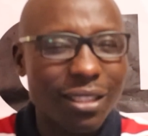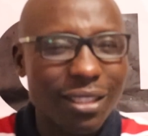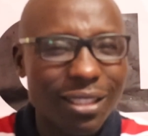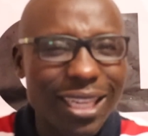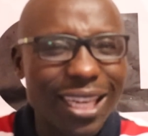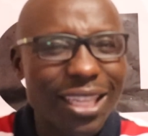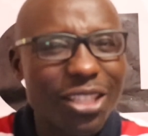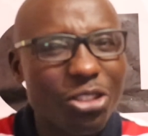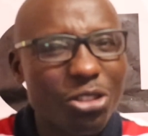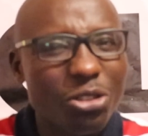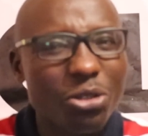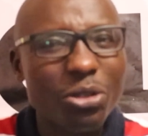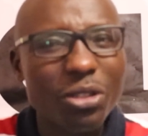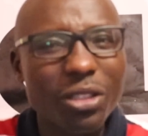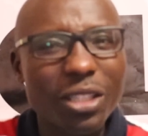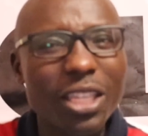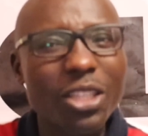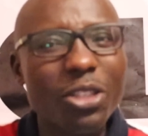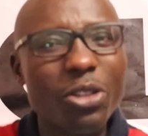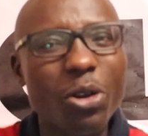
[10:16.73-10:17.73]
such
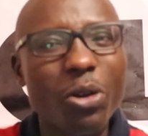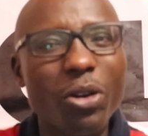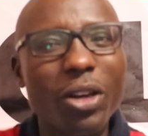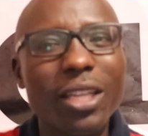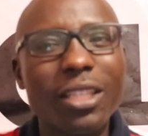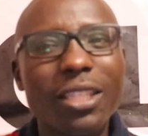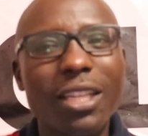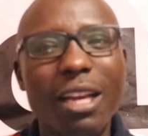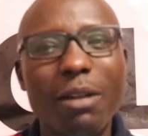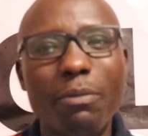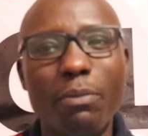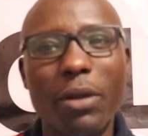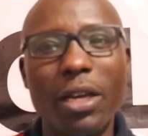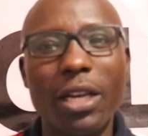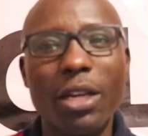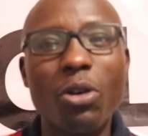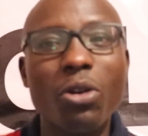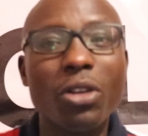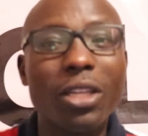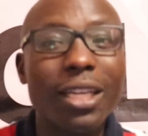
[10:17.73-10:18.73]
State owned linked
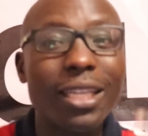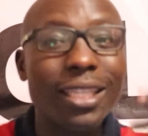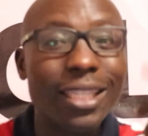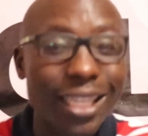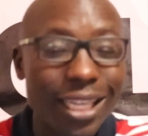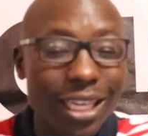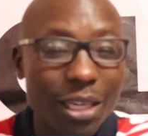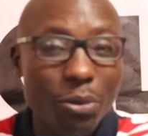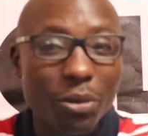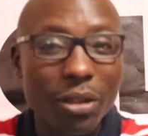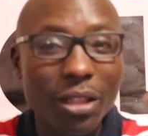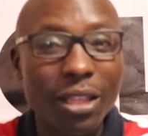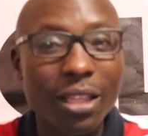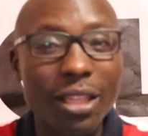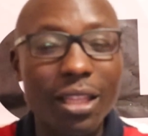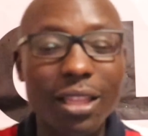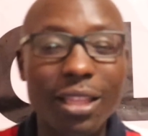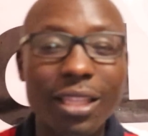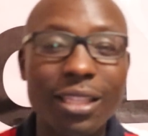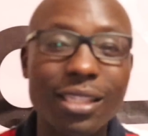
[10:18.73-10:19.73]
company got a deal
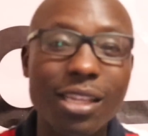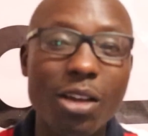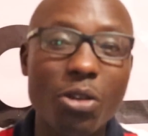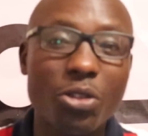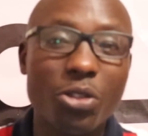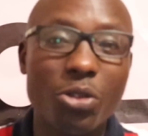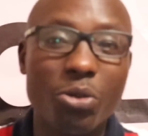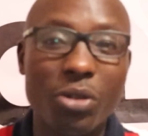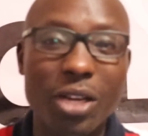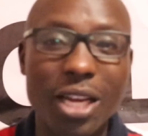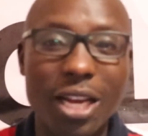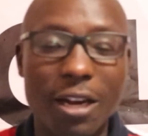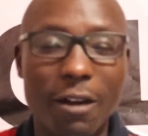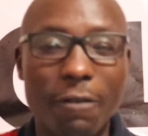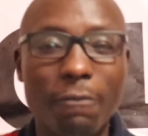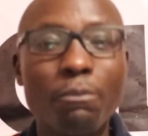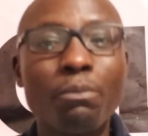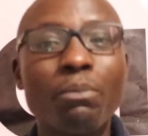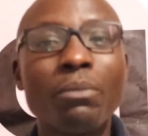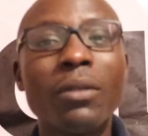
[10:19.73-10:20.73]
with the South
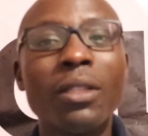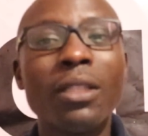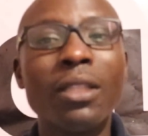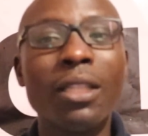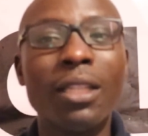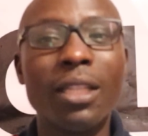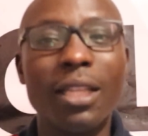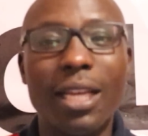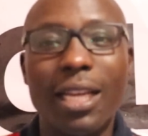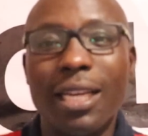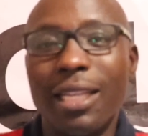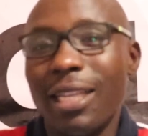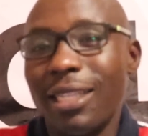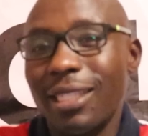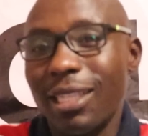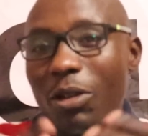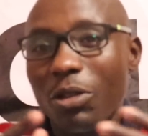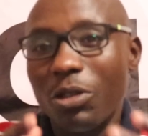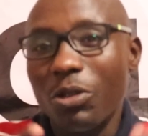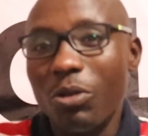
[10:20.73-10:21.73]
Sudan. And
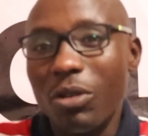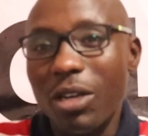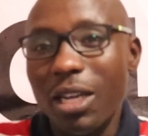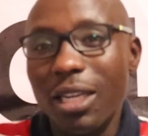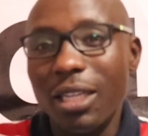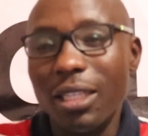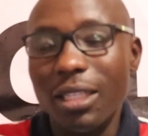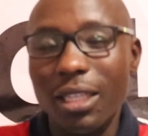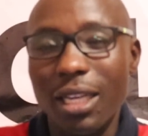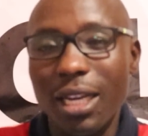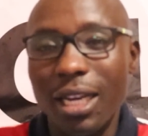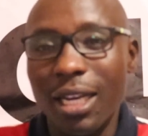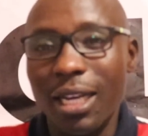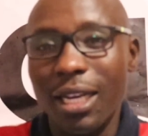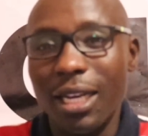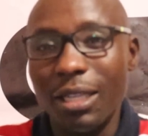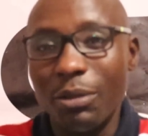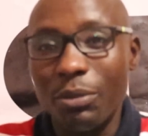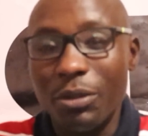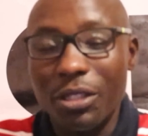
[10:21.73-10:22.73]
the South Sudan
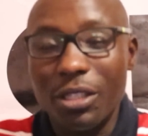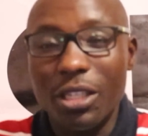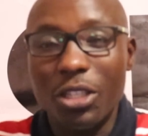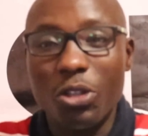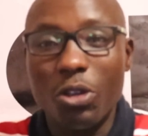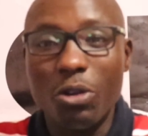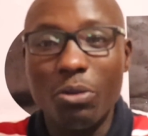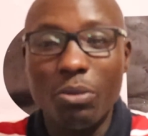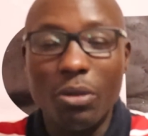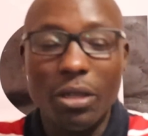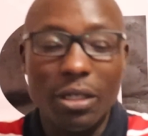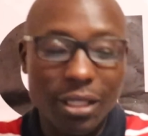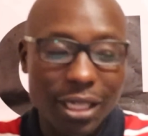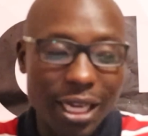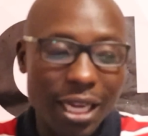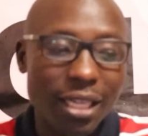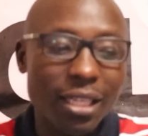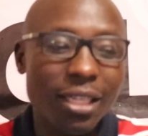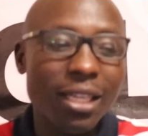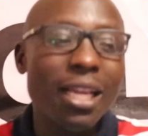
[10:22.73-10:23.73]
uh, administration
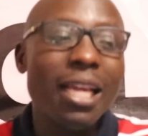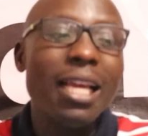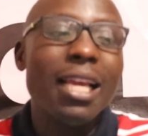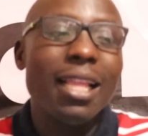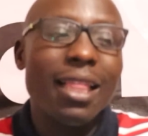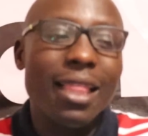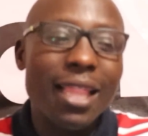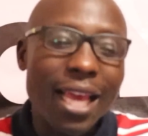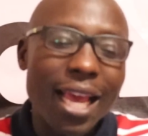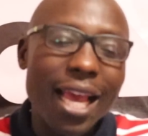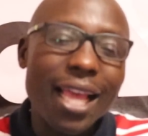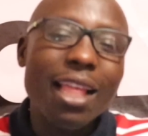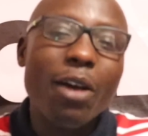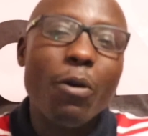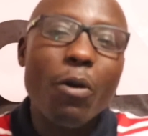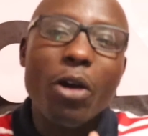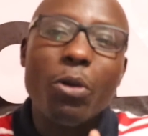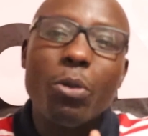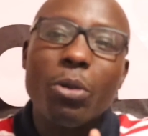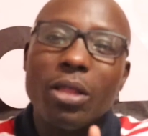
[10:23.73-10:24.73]
said they
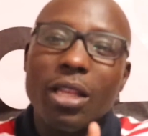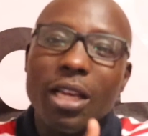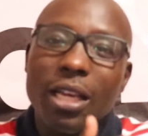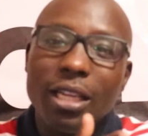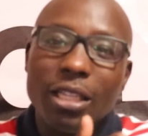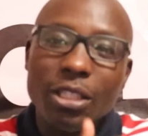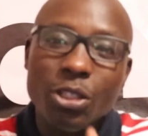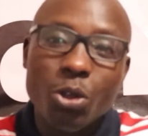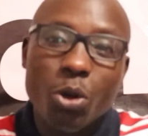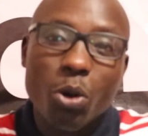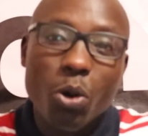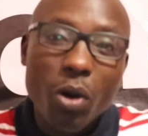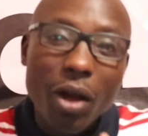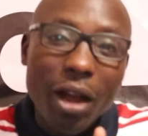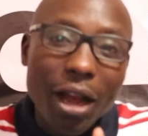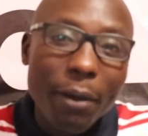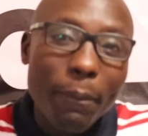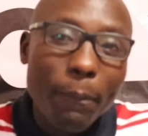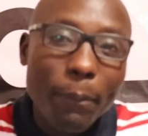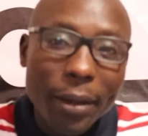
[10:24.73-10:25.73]
either work with the
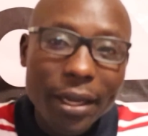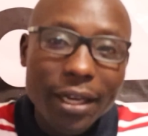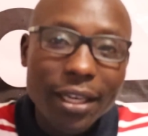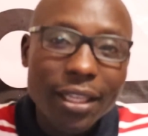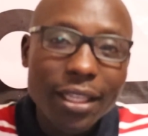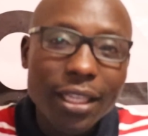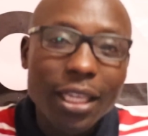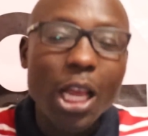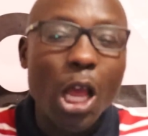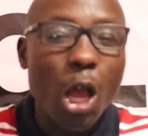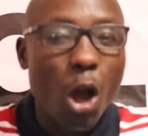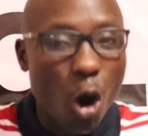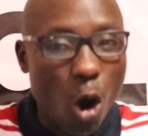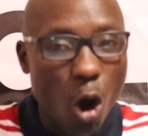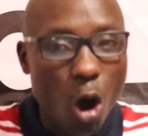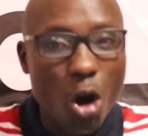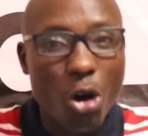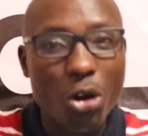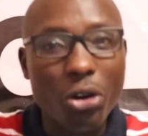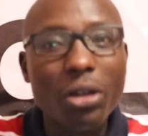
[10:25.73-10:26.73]
Joho company
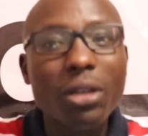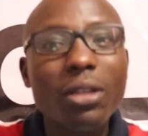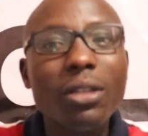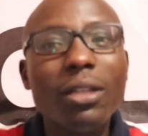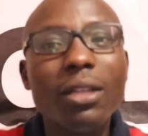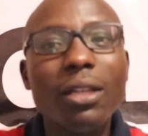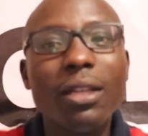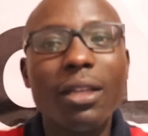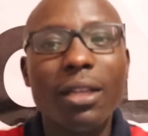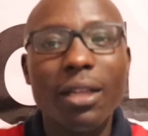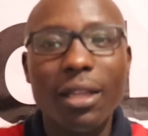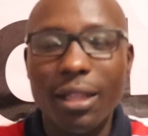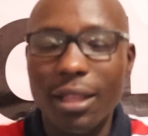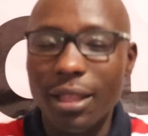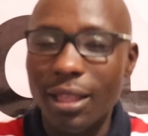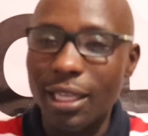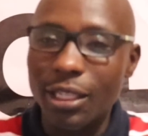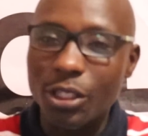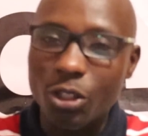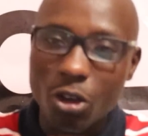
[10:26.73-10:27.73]
or
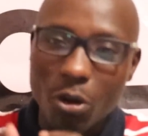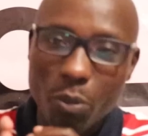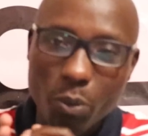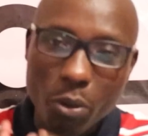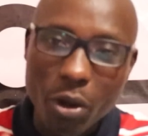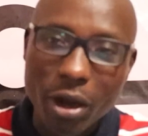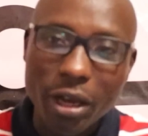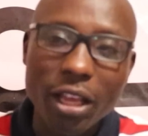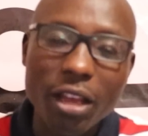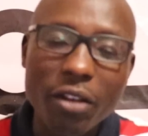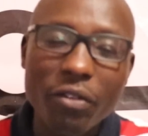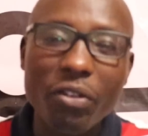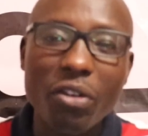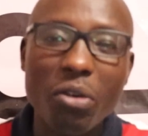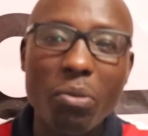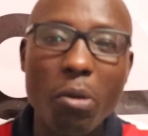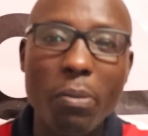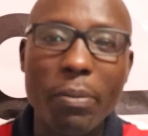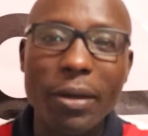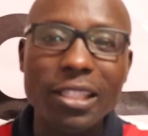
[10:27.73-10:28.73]
they stop working
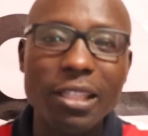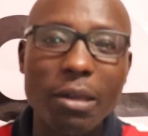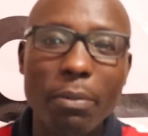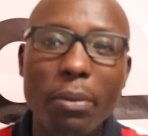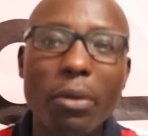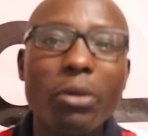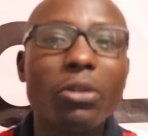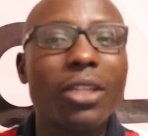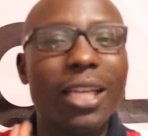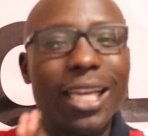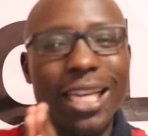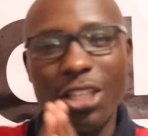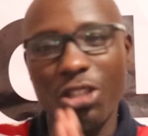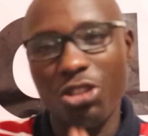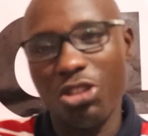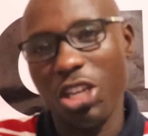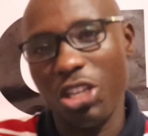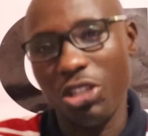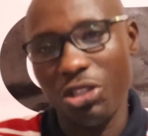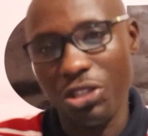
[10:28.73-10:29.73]
from Mombasa port
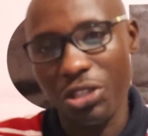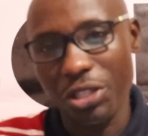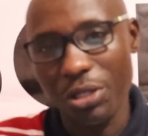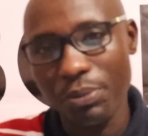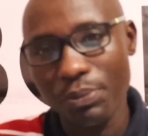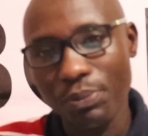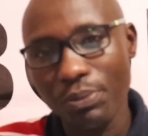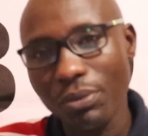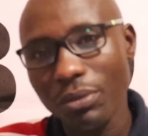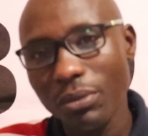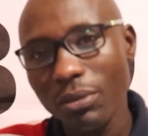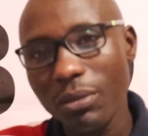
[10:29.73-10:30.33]
and change